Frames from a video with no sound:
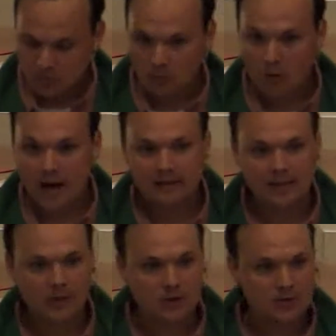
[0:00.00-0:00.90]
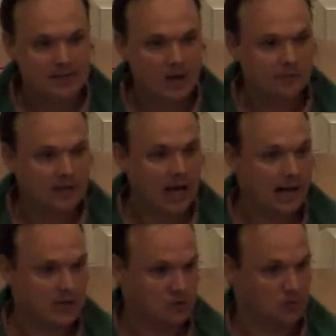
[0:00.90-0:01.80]
Why limit yourself to
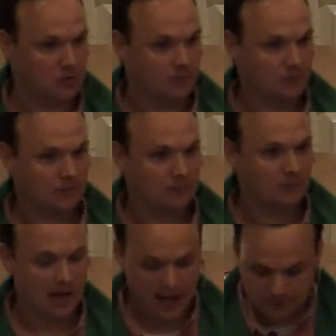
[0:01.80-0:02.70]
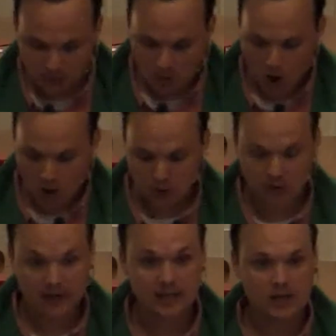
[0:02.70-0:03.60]
high school? After all, you're
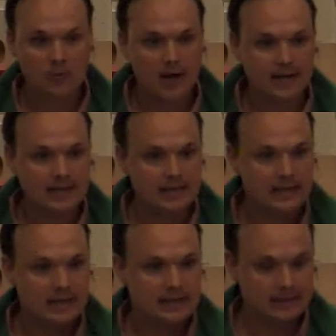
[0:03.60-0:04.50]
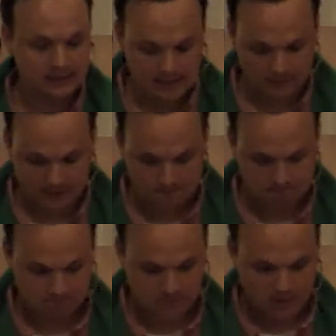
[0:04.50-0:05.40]
getting ready to leave it.
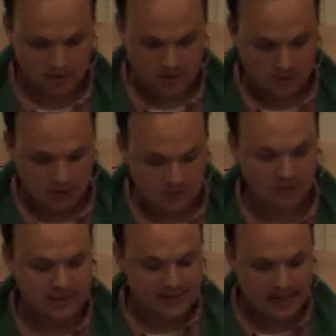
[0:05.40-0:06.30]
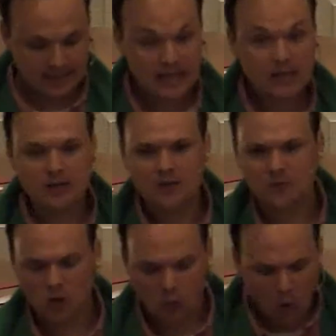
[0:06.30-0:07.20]
So he said, even if
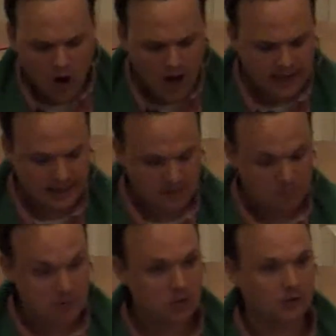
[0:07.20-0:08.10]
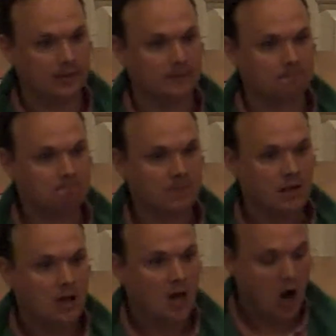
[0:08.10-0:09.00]
you're one in a million,
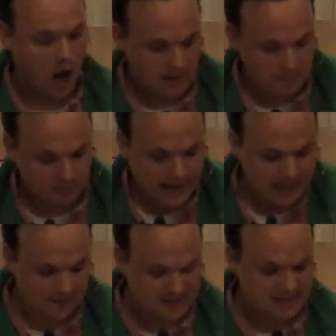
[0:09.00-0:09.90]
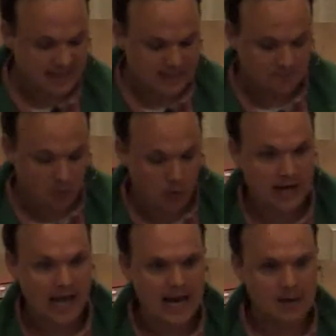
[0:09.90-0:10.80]
on a planet of
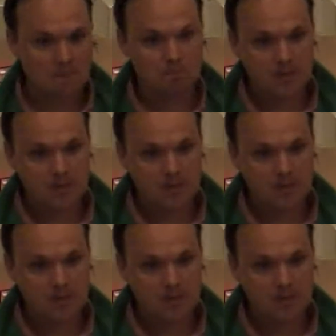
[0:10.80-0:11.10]
6.8